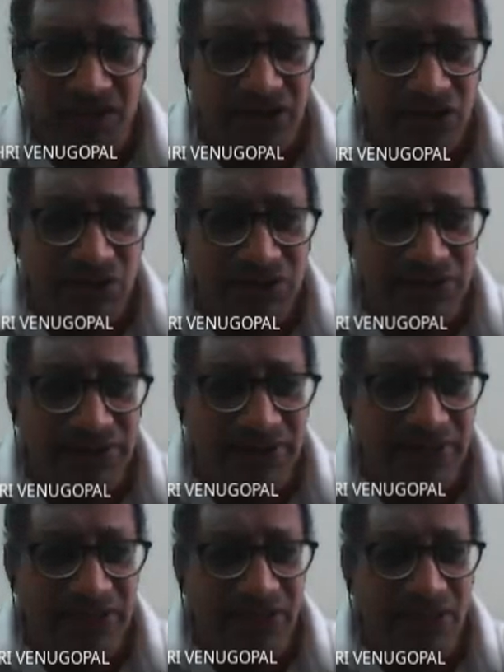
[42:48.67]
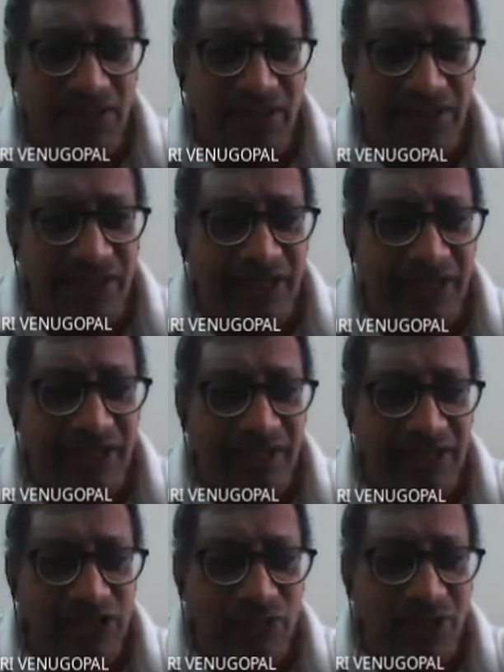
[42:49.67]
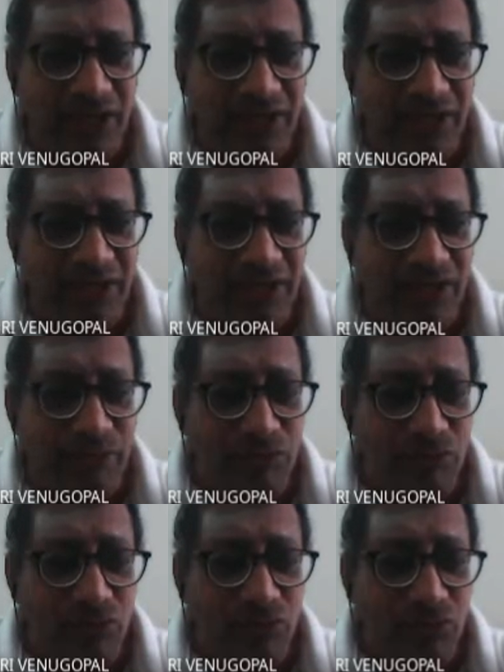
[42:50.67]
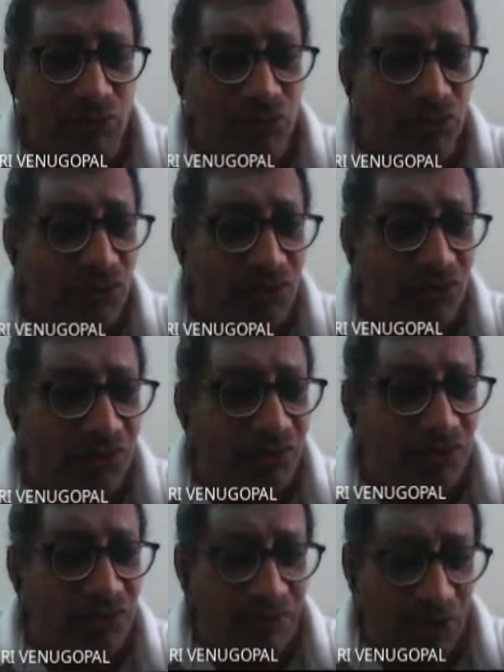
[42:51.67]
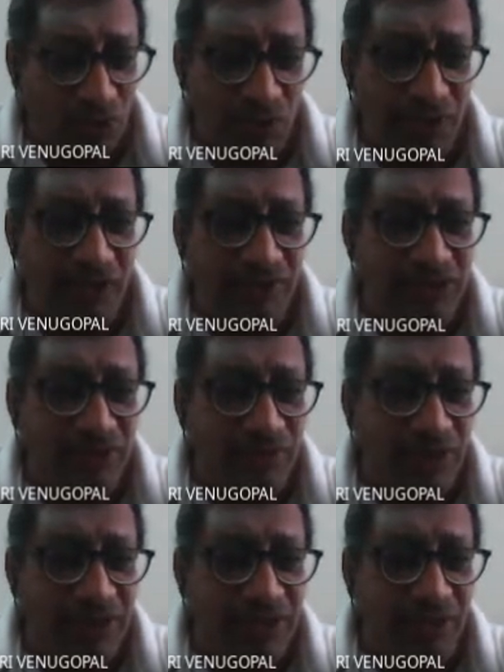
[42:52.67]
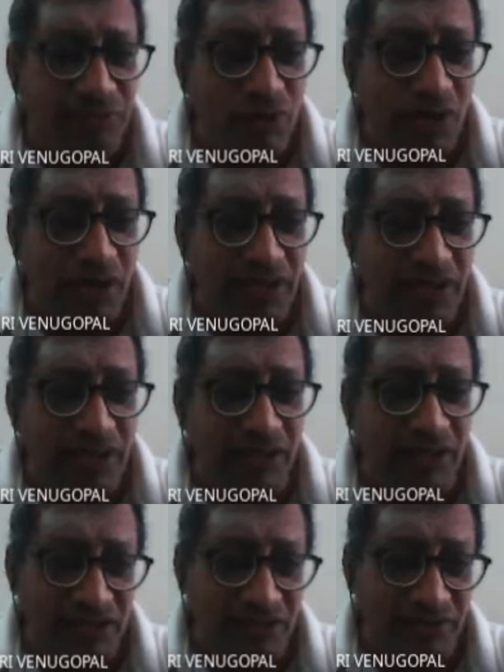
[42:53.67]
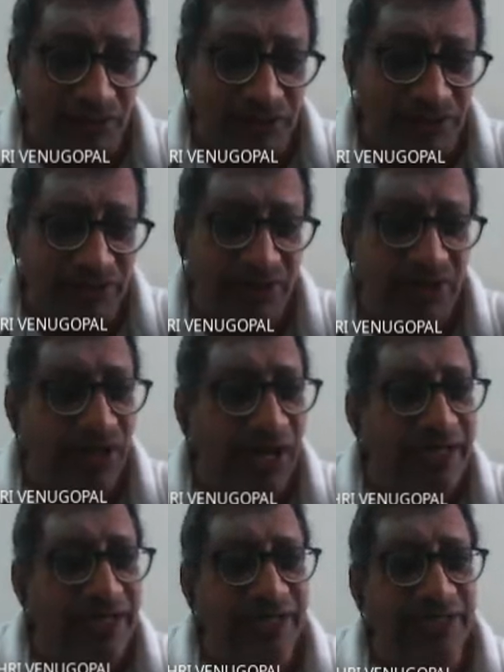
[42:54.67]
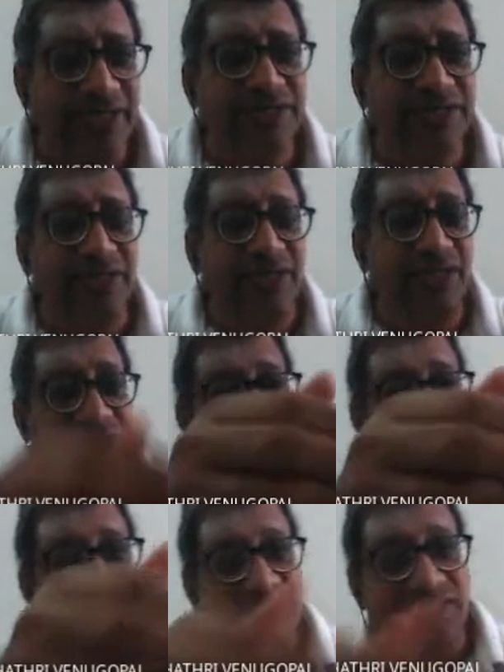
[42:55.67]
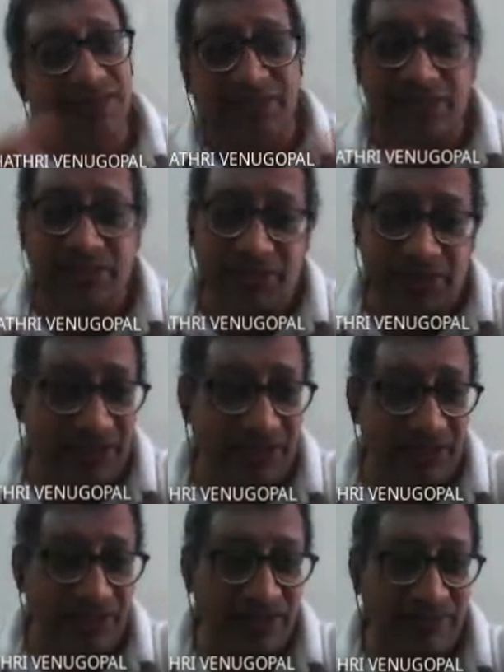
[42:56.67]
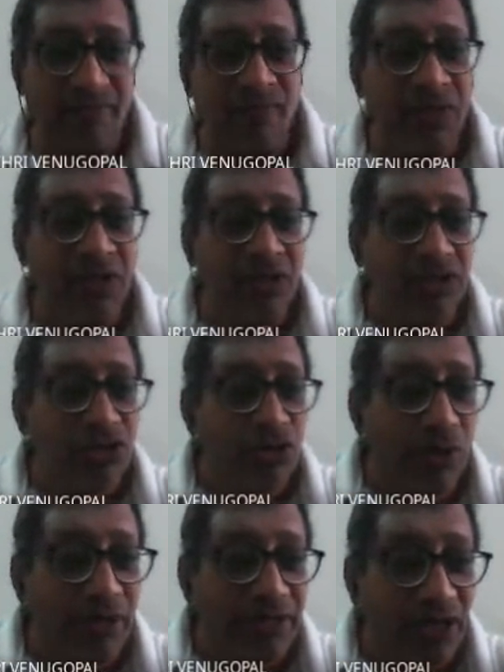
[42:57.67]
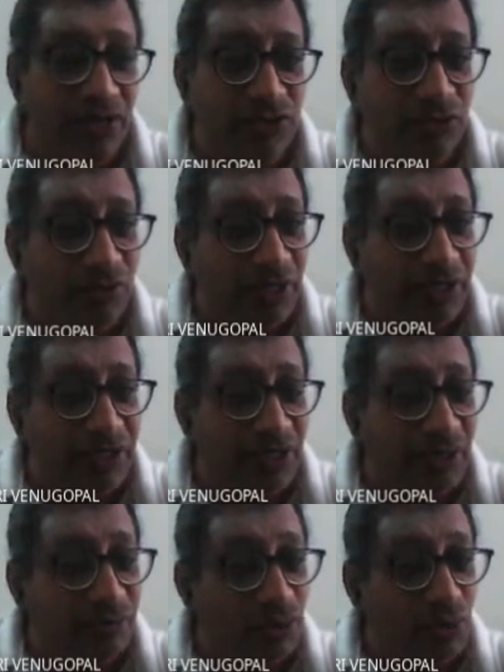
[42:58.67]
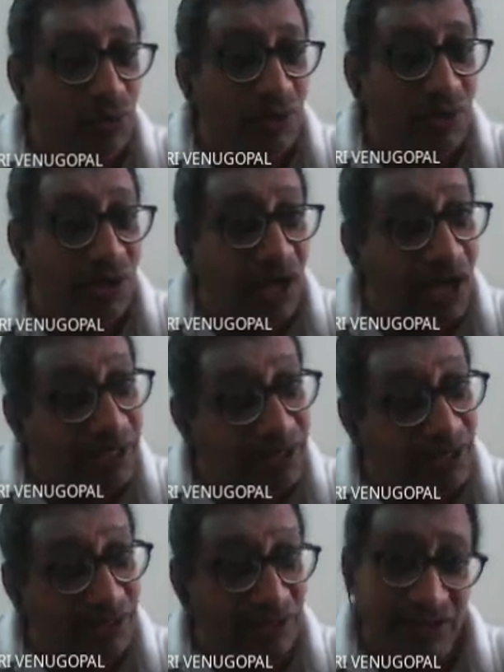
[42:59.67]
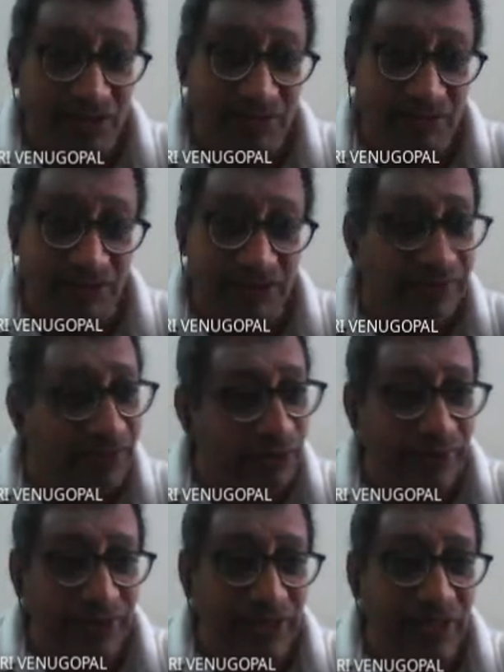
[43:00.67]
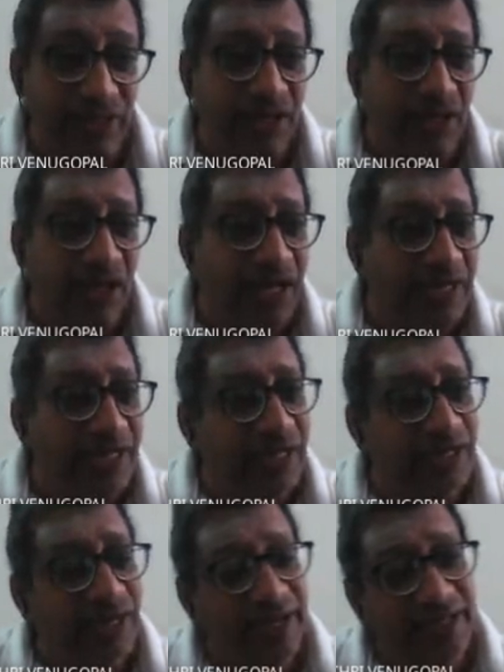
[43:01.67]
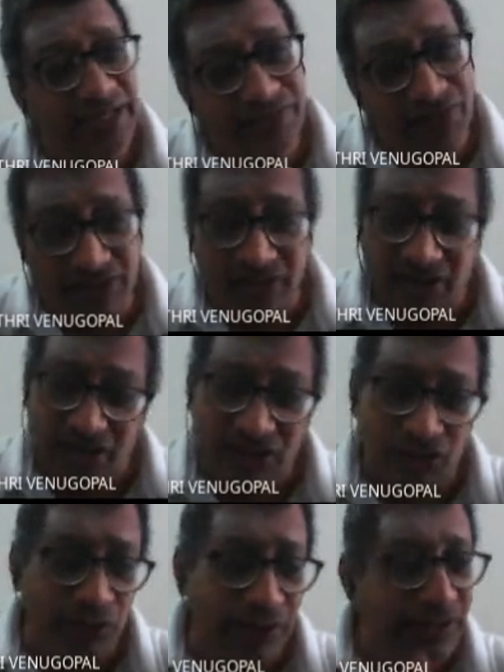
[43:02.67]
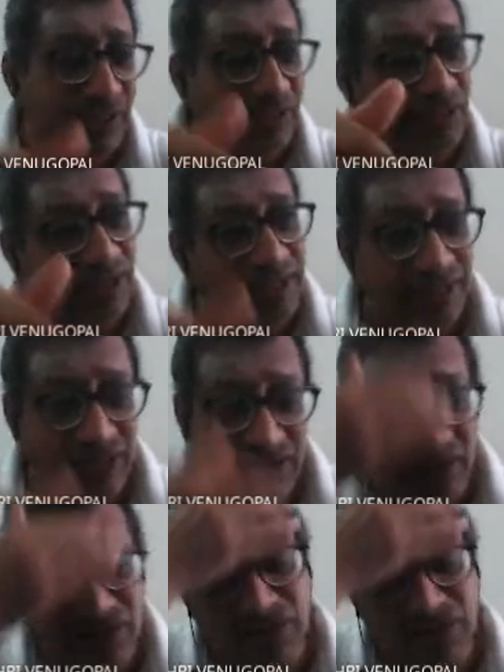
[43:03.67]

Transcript: you see that I can simulate it up to, and now I have simulated up to 100 customers. I can just drag the system like anything. So I have simulated up to 100 customers very quickly. I can drag it further also. I can drag it